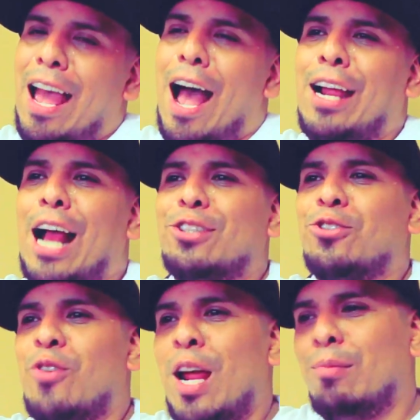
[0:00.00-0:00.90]
I got
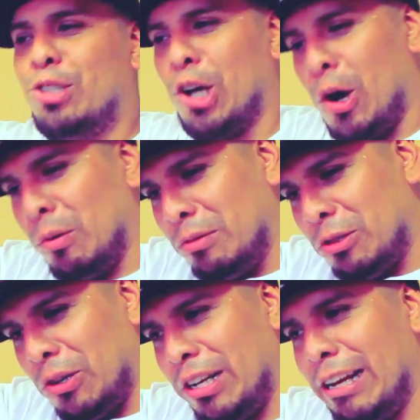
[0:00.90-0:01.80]
Scram
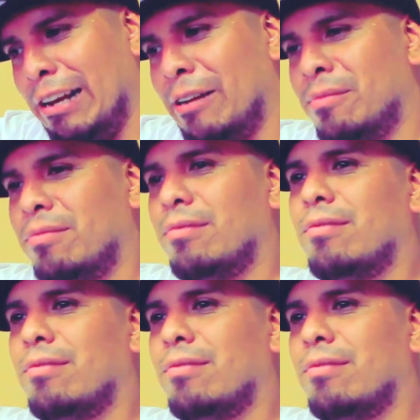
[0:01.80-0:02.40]
Jones on there,